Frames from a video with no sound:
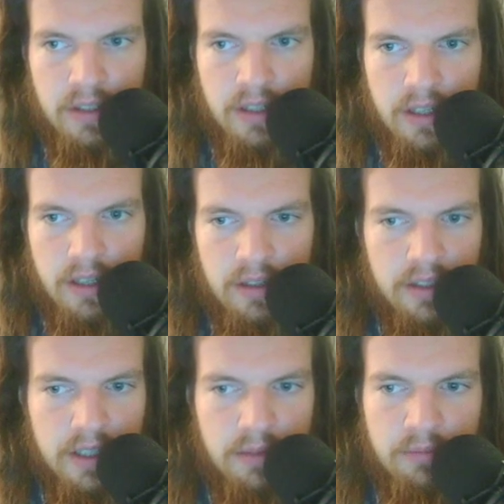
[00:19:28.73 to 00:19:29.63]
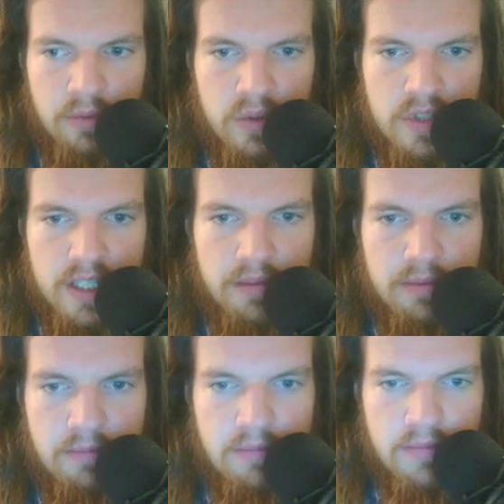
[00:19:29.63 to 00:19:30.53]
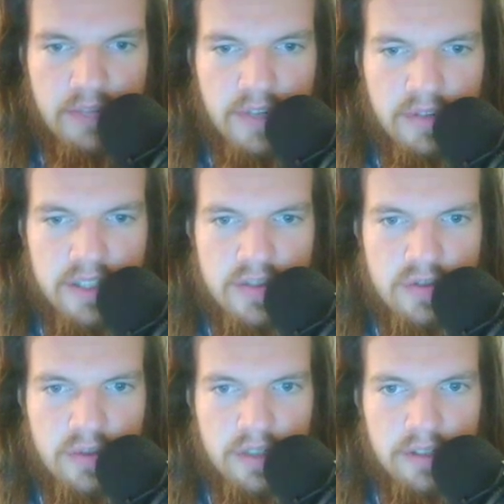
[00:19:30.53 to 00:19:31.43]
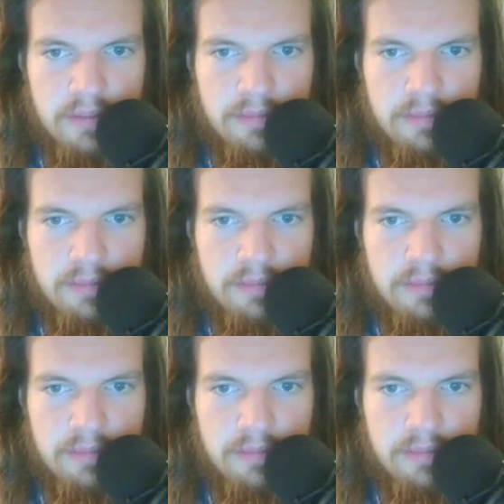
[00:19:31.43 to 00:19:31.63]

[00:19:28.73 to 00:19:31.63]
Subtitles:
And yeah, you see, very destroyed.